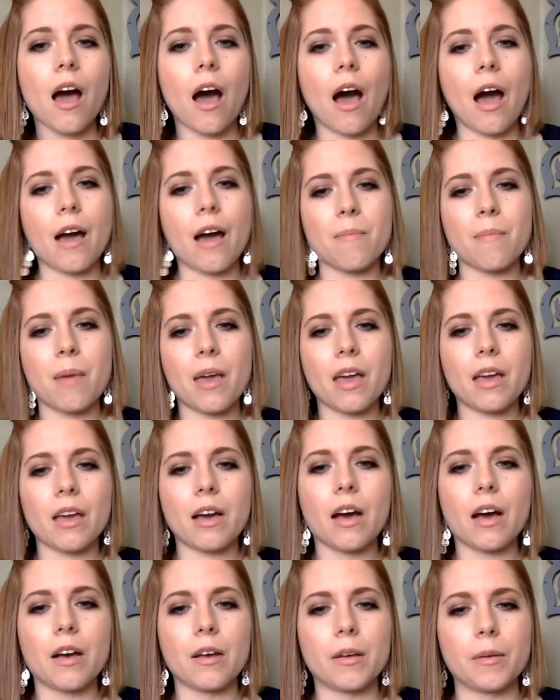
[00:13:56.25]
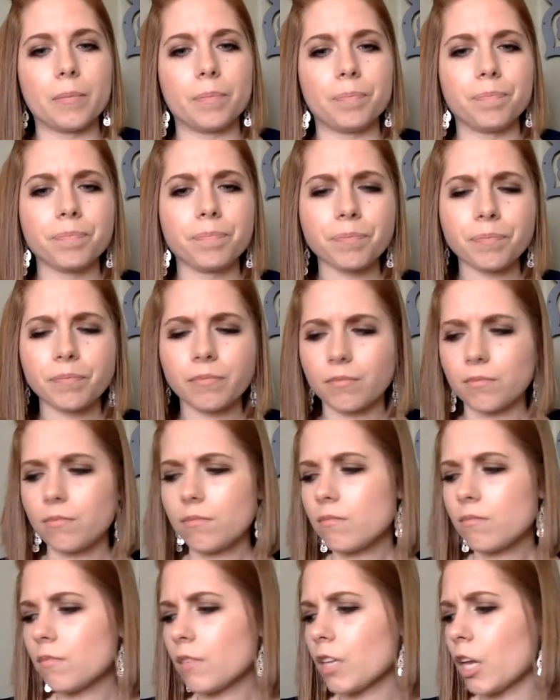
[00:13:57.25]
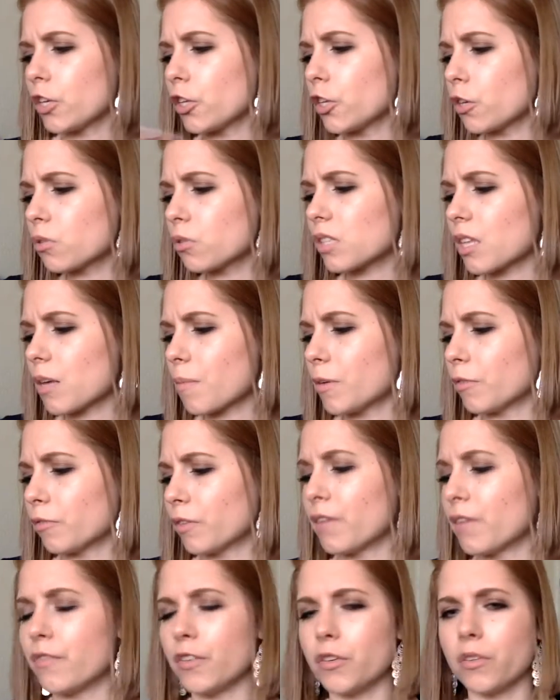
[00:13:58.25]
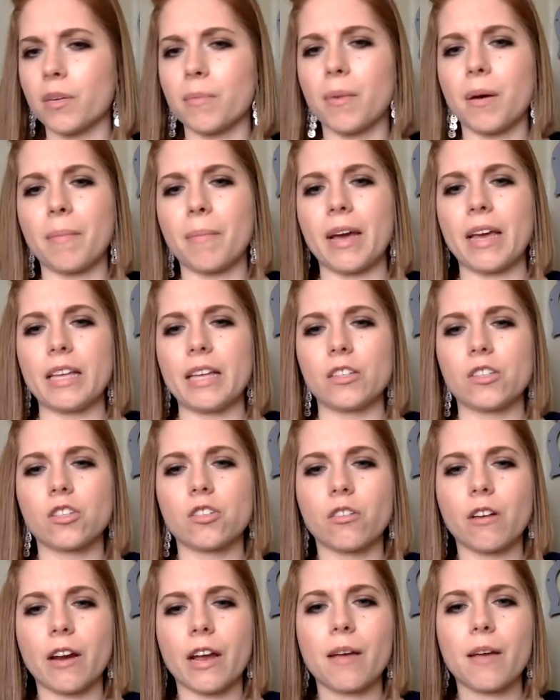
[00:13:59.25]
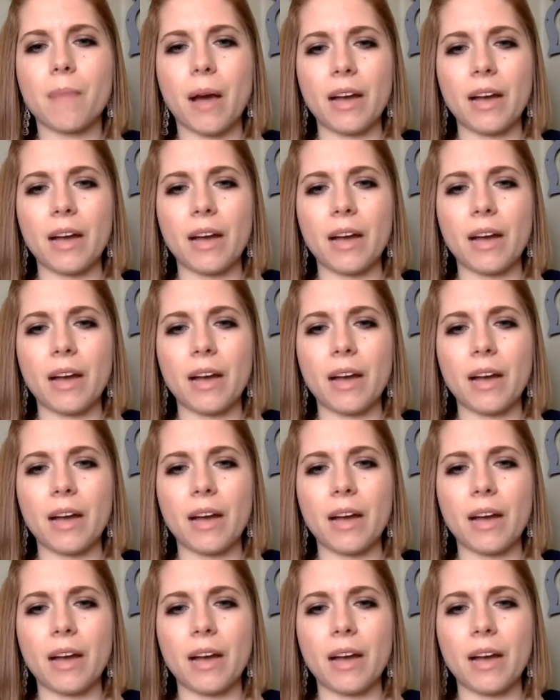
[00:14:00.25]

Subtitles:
I may use them and review them on my Instagram.